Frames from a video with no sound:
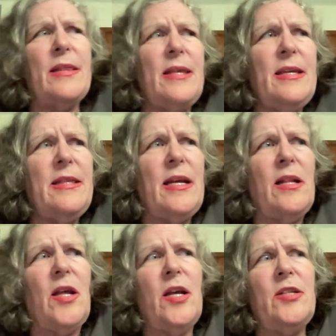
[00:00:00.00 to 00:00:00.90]
think that a
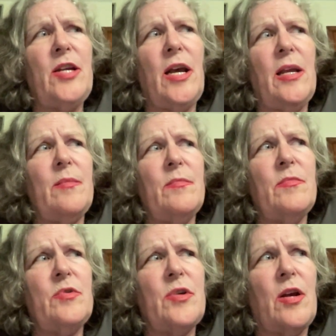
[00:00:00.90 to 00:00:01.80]
lot of
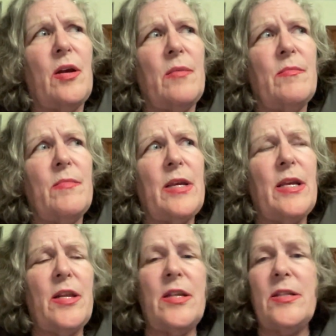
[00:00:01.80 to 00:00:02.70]
times
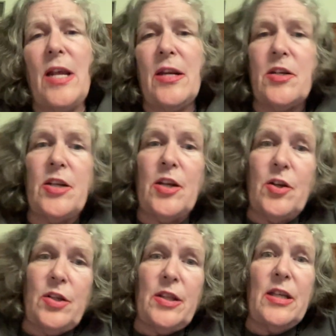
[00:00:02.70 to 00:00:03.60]
it is actually a
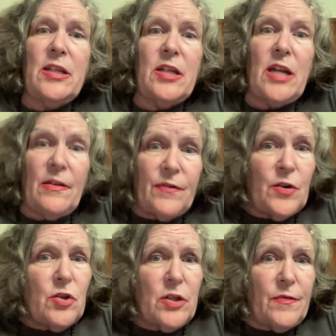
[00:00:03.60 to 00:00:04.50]
good thing to
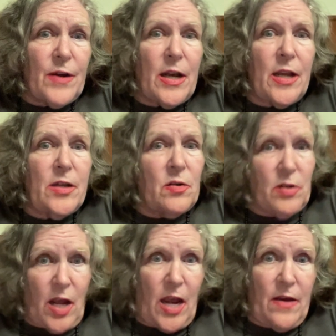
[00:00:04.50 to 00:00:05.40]
diversify your
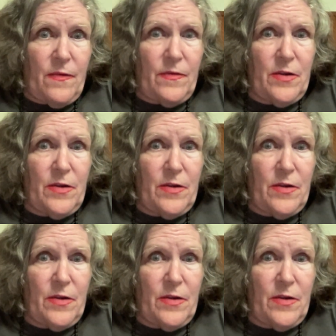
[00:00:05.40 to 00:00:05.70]
life,